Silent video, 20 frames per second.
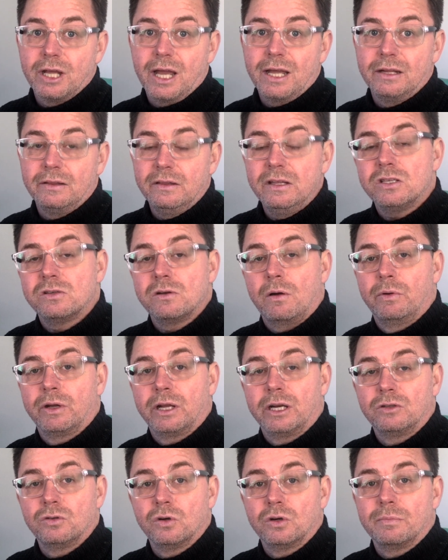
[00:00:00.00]
and in this one, we're
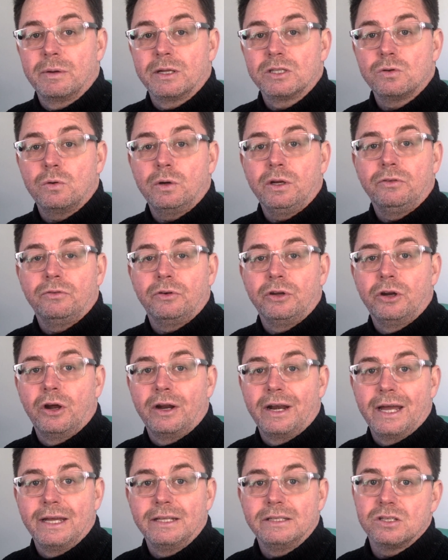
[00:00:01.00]
going to talk about
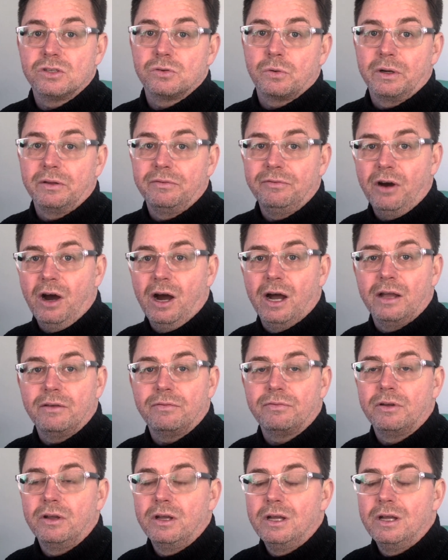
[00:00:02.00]
2398 to 25.